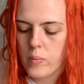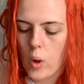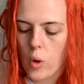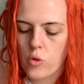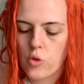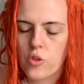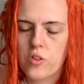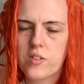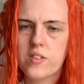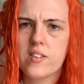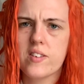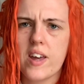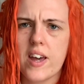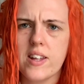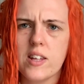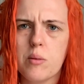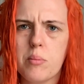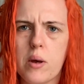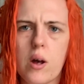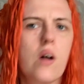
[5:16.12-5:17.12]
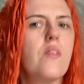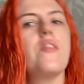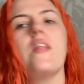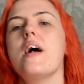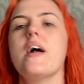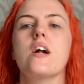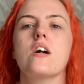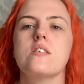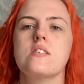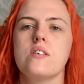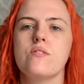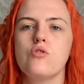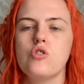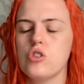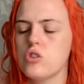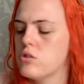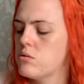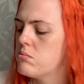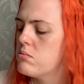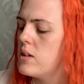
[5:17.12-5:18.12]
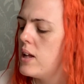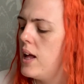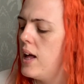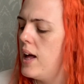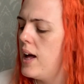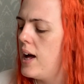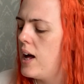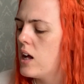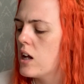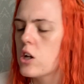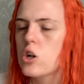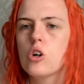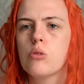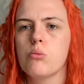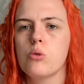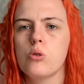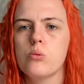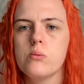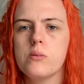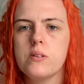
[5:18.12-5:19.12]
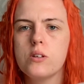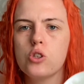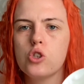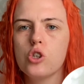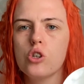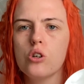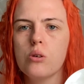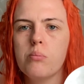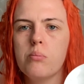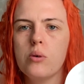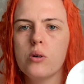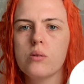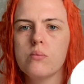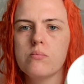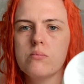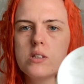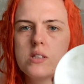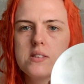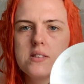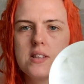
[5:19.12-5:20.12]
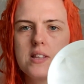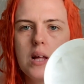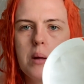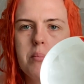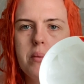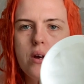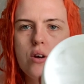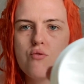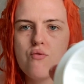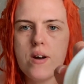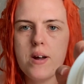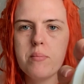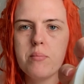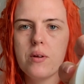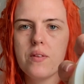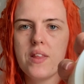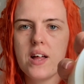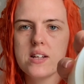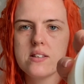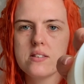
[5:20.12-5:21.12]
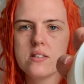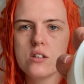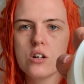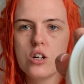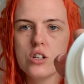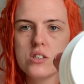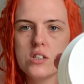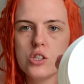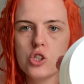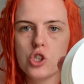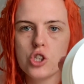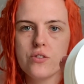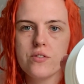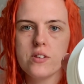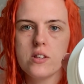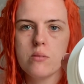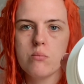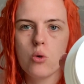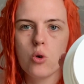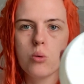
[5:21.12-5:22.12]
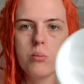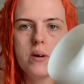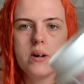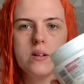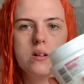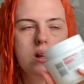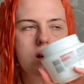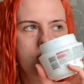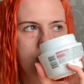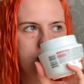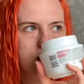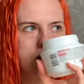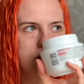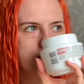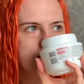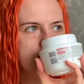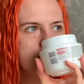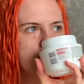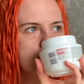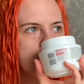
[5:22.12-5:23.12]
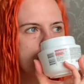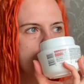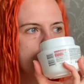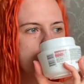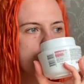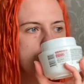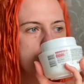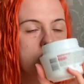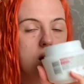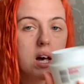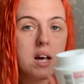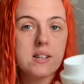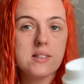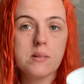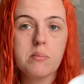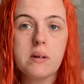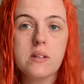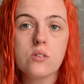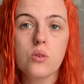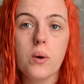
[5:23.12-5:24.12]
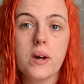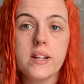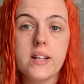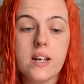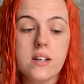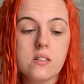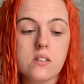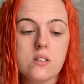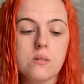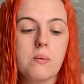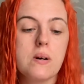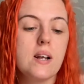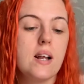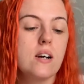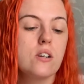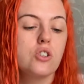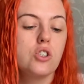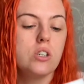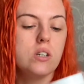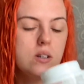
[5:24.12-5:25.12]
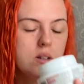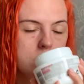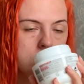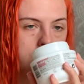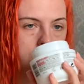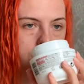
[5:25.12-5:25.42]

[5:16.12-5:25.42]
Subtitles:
So there's a tiny bit on there because I've just had to cut open the tub, but you'll see that bit of red. But that's the conditioner at the moment. It smells quite nice as well, actually.